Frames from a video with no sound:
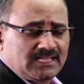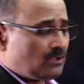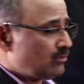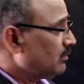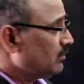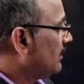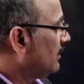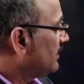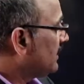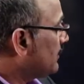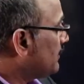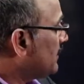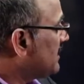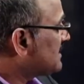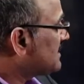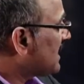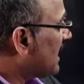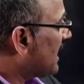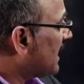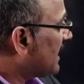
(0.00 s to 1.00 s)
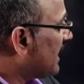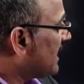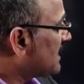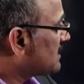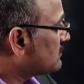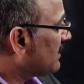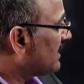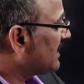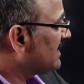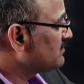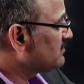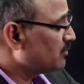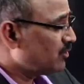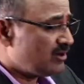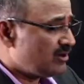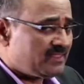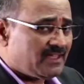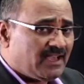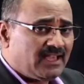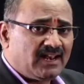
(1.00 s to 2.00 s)
curve. That means RH1 is
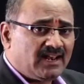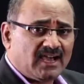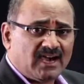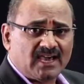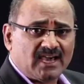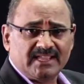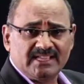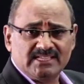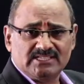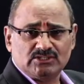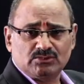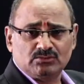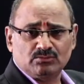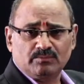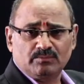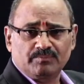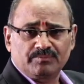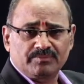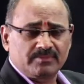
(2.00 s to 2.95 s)
more than RH2.